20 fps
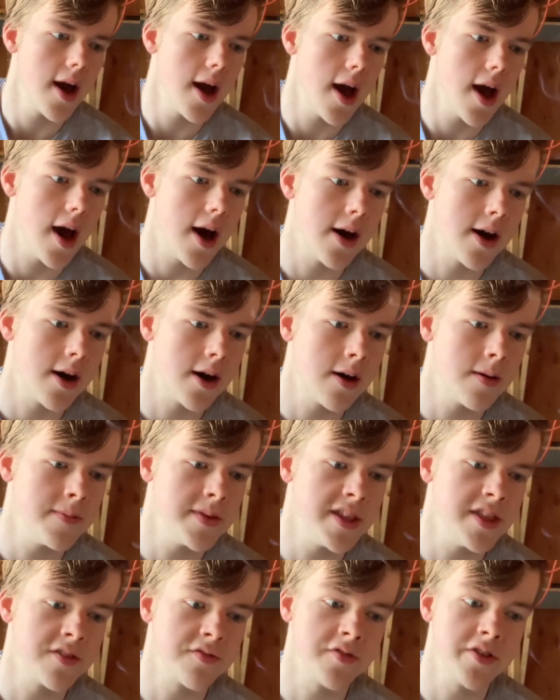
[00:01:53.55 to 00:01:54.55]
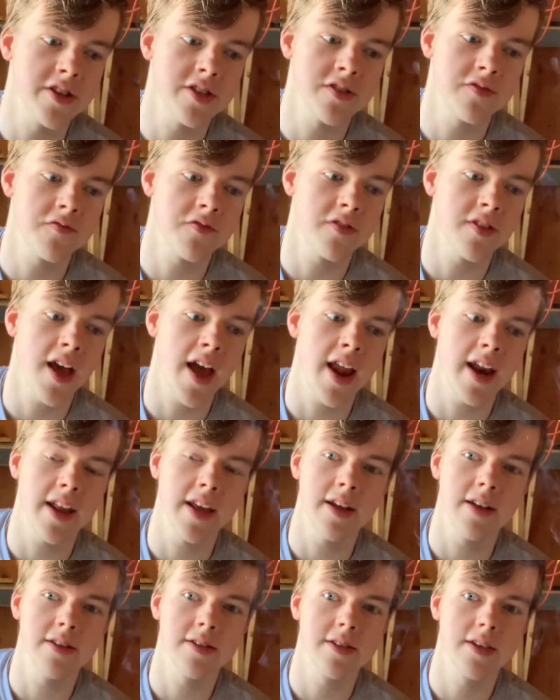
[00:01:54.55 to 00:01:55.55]
And the reason for that
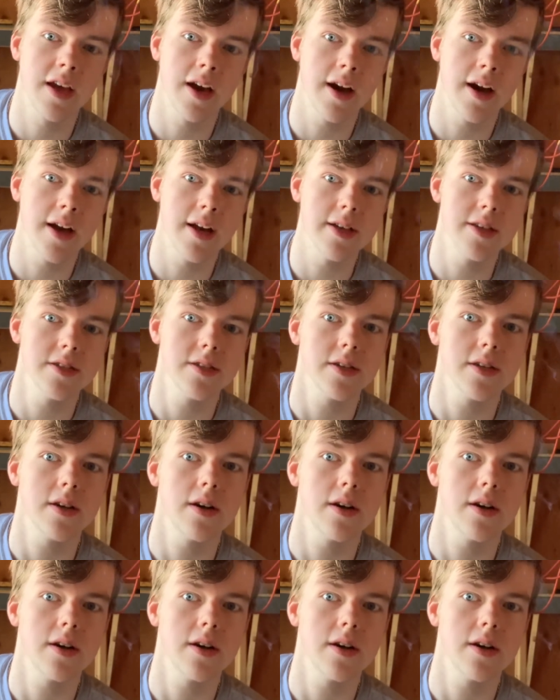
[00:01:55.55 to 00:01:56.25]
is, guys,